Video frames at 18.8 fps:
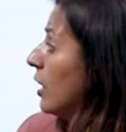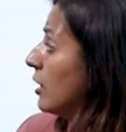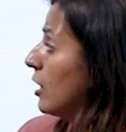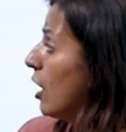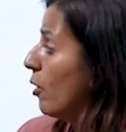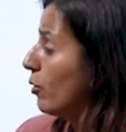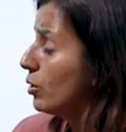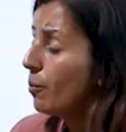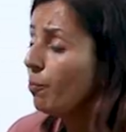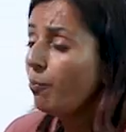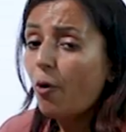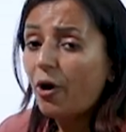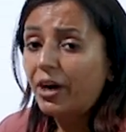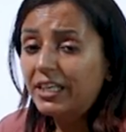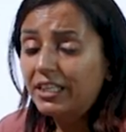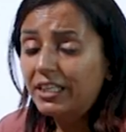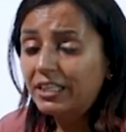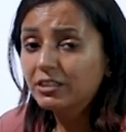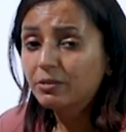Now the
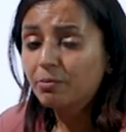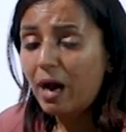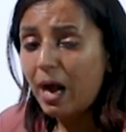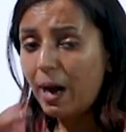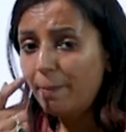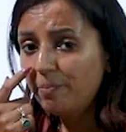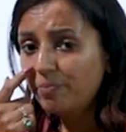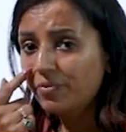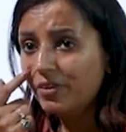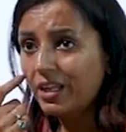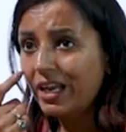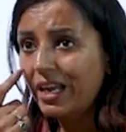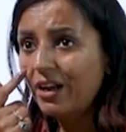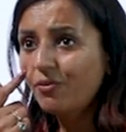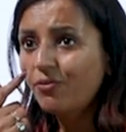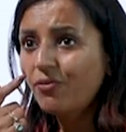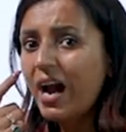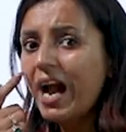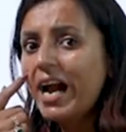point is, now
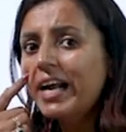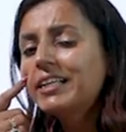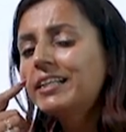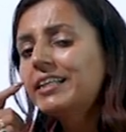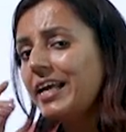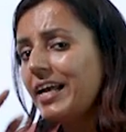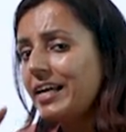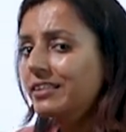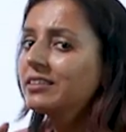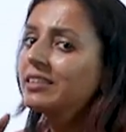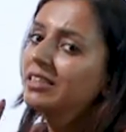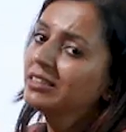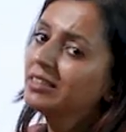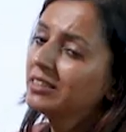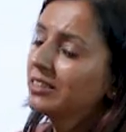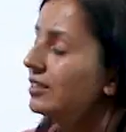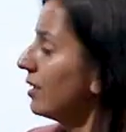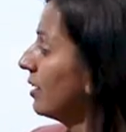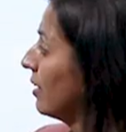if I take
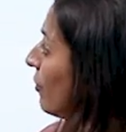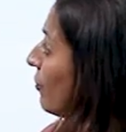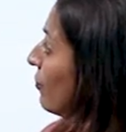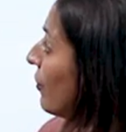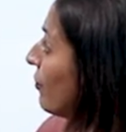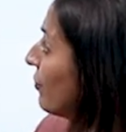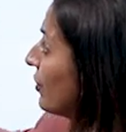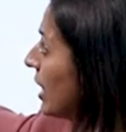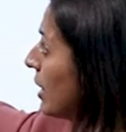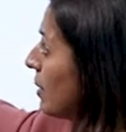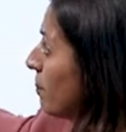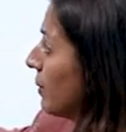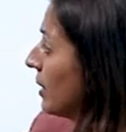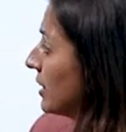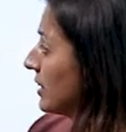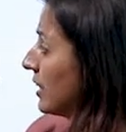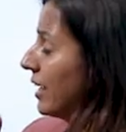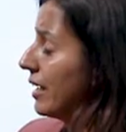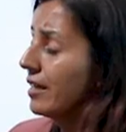this 15%
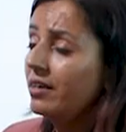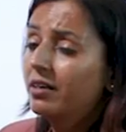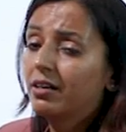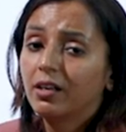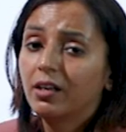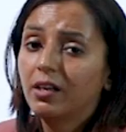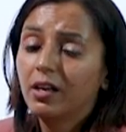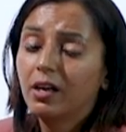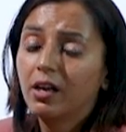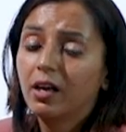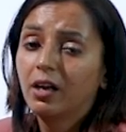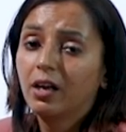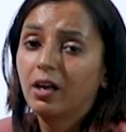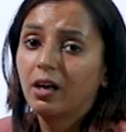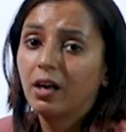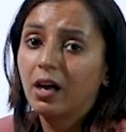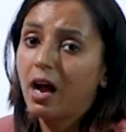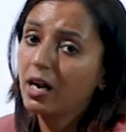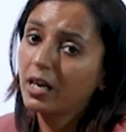
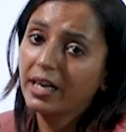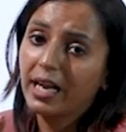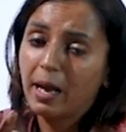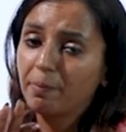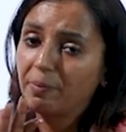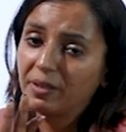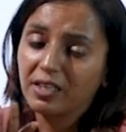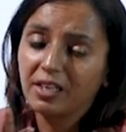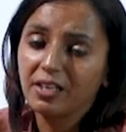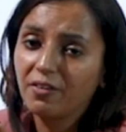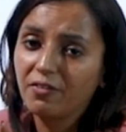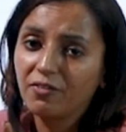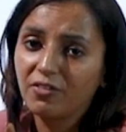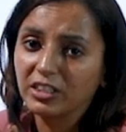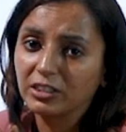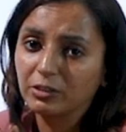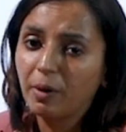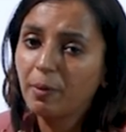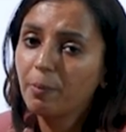a capital
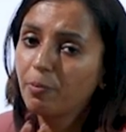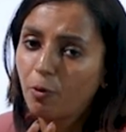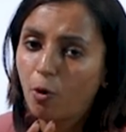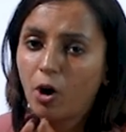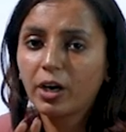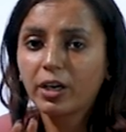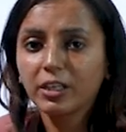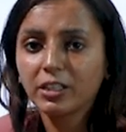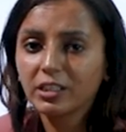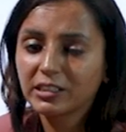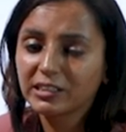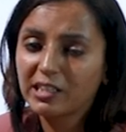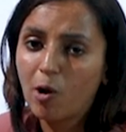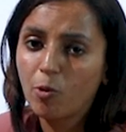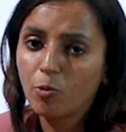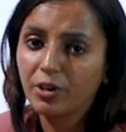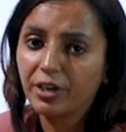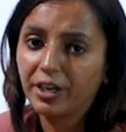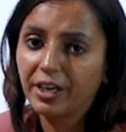investment or a
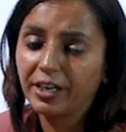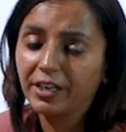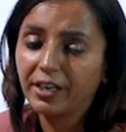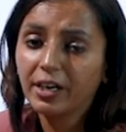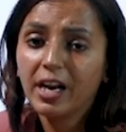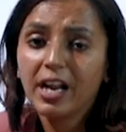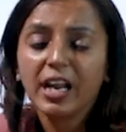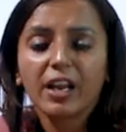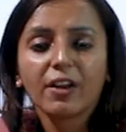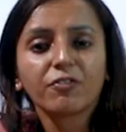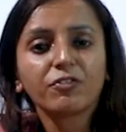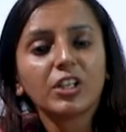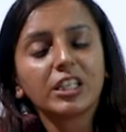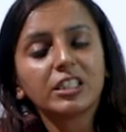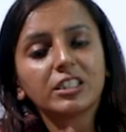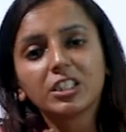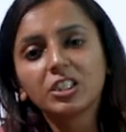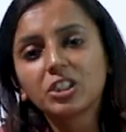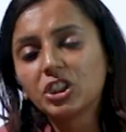discount rate, if there
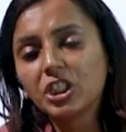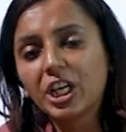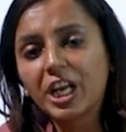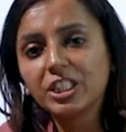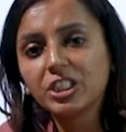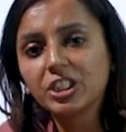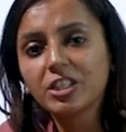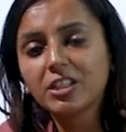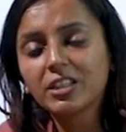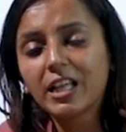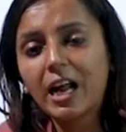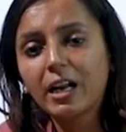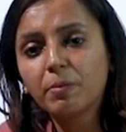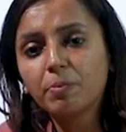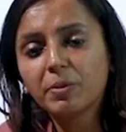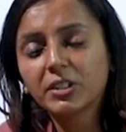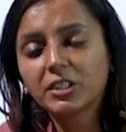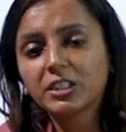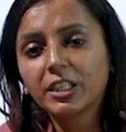is a change in
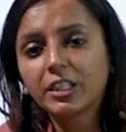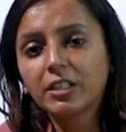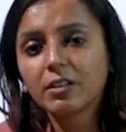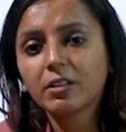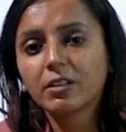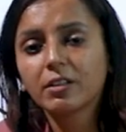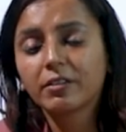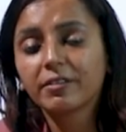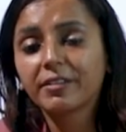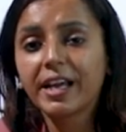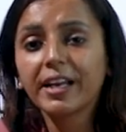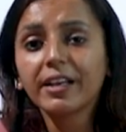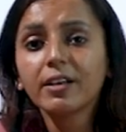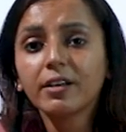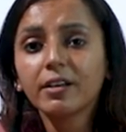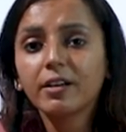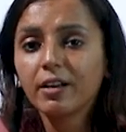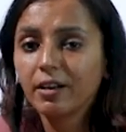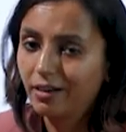that percent,
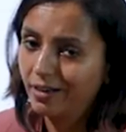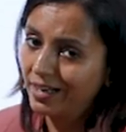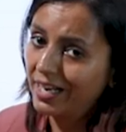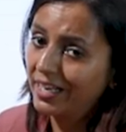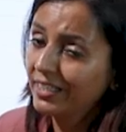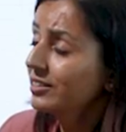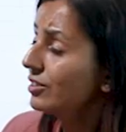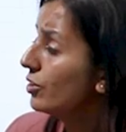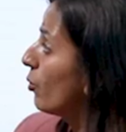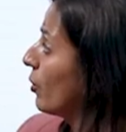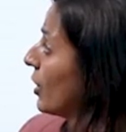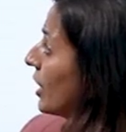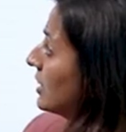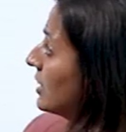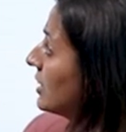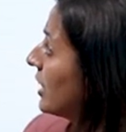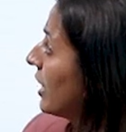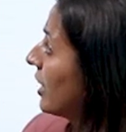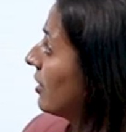then yes, you can
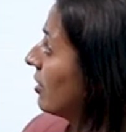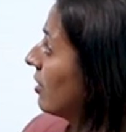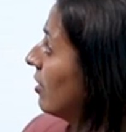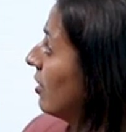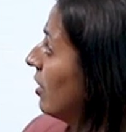see it.